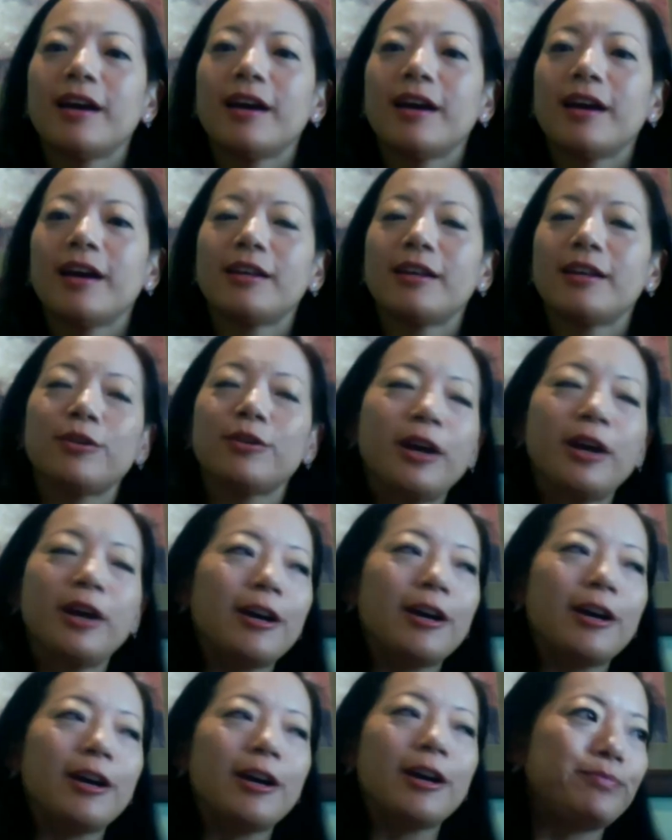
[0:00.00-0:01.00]

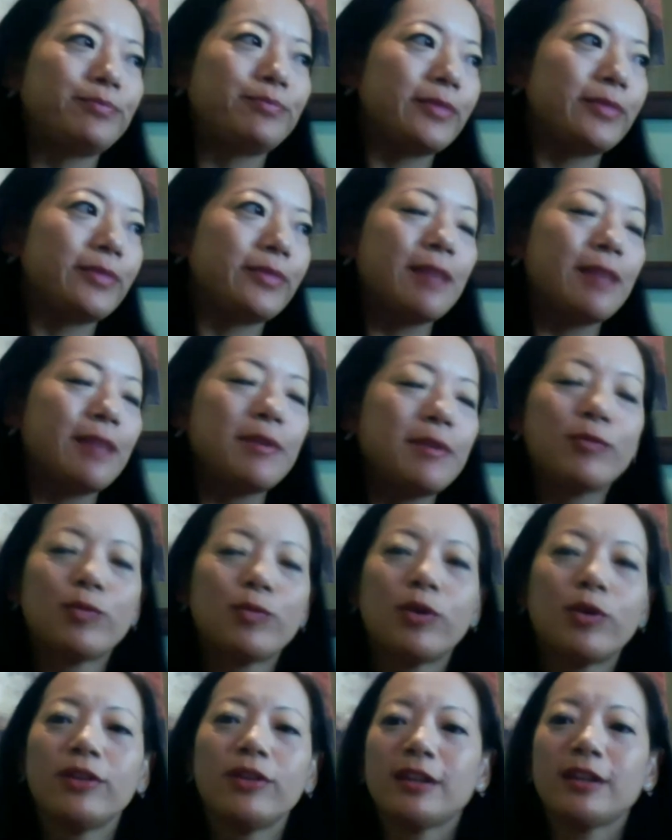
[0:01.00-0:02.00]
and
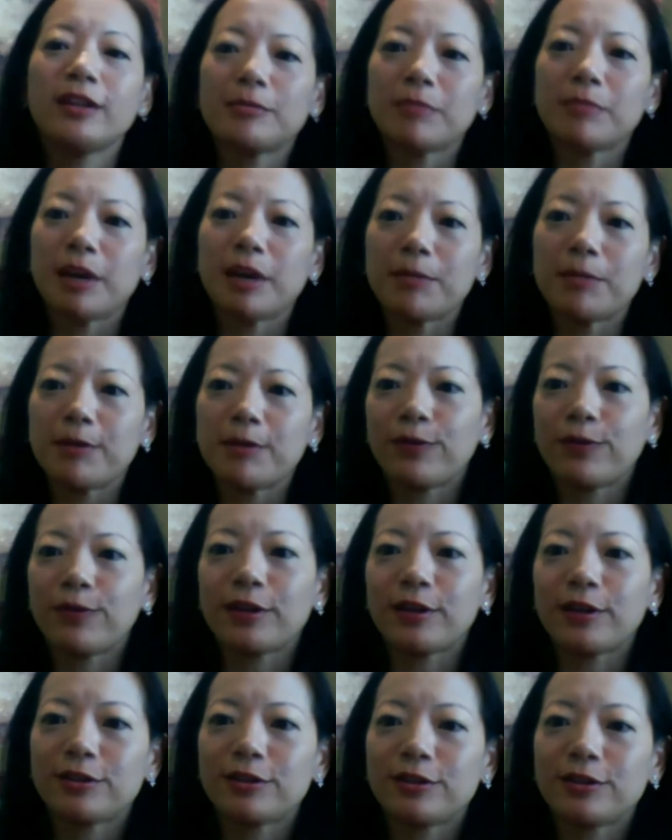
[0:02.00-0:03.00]
one thing that might be
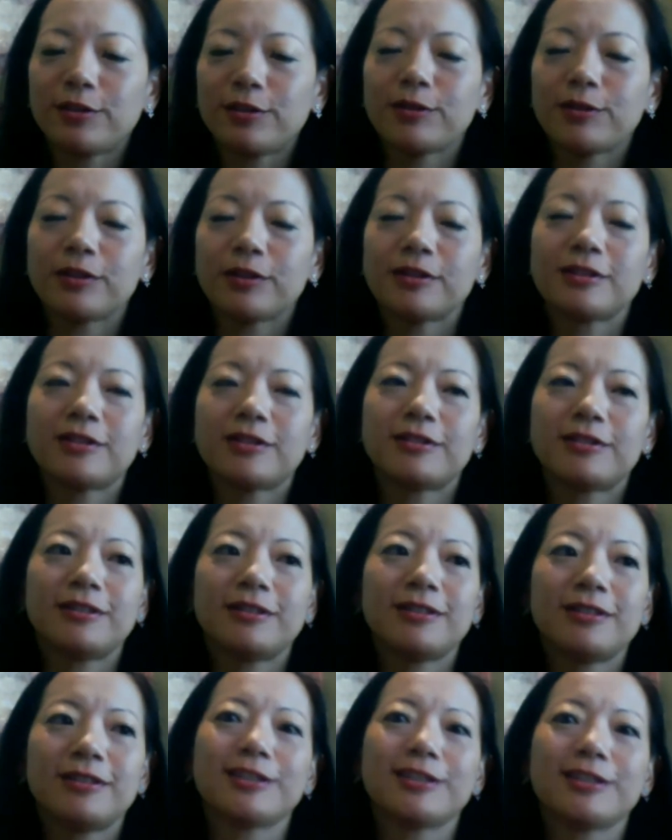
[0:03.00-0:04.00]
fun too is
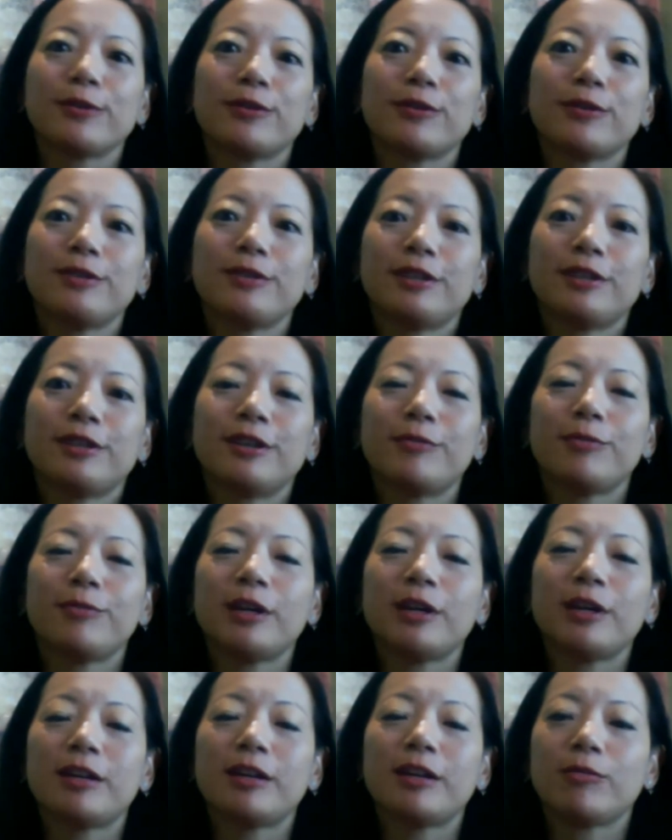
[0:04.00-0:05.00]
just for
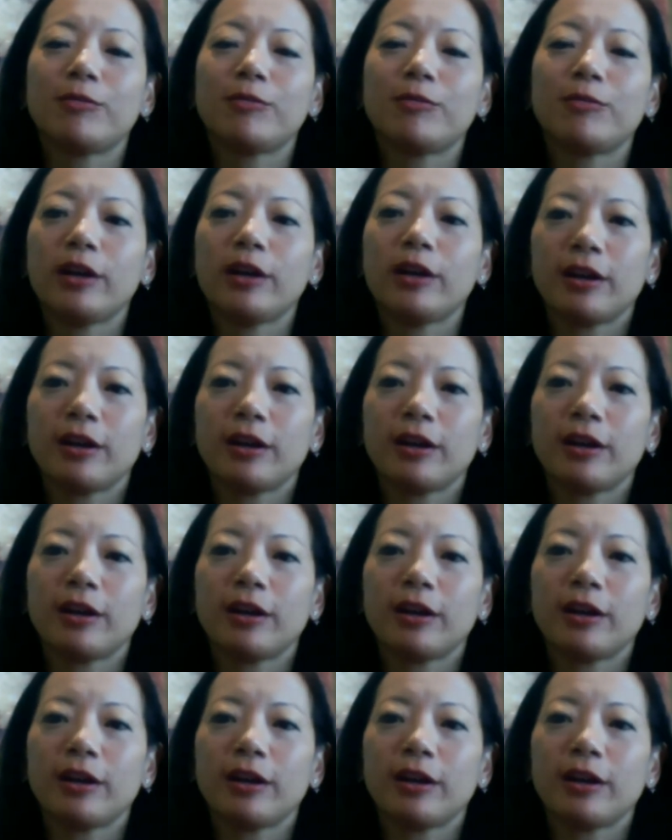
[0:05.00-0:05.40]
we can when